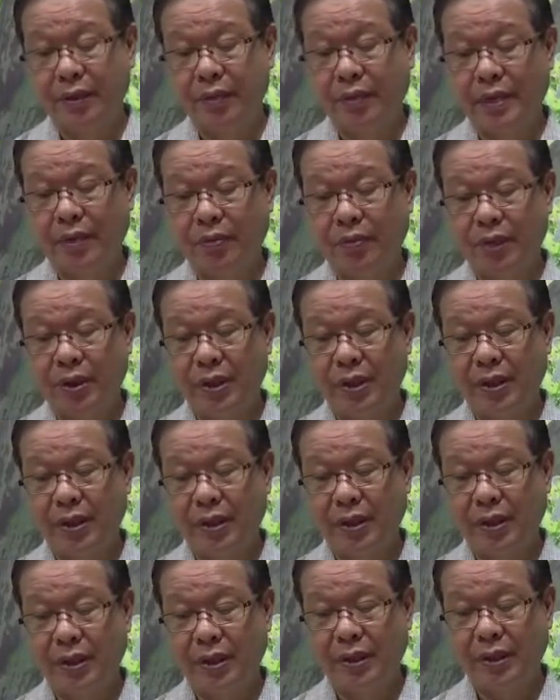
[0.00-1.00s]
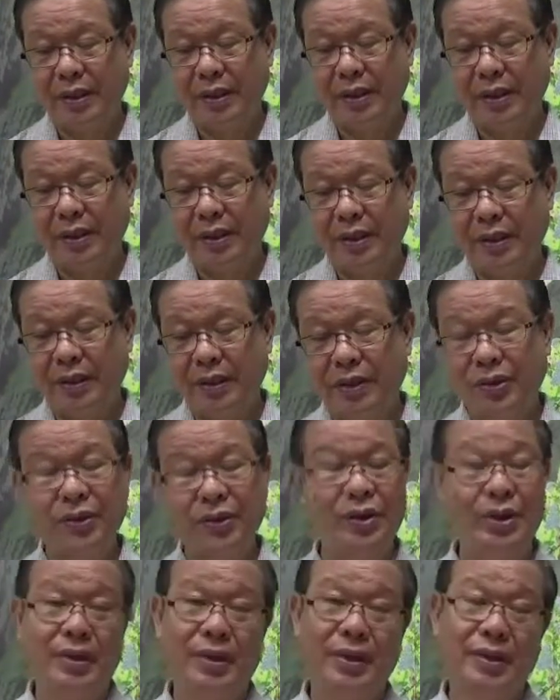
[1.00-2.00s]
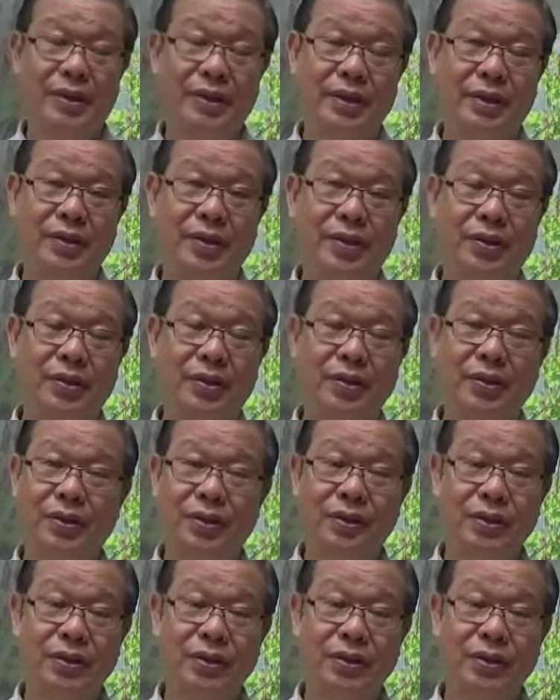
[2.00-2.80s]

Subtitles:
But the Buddha says those reasons are not good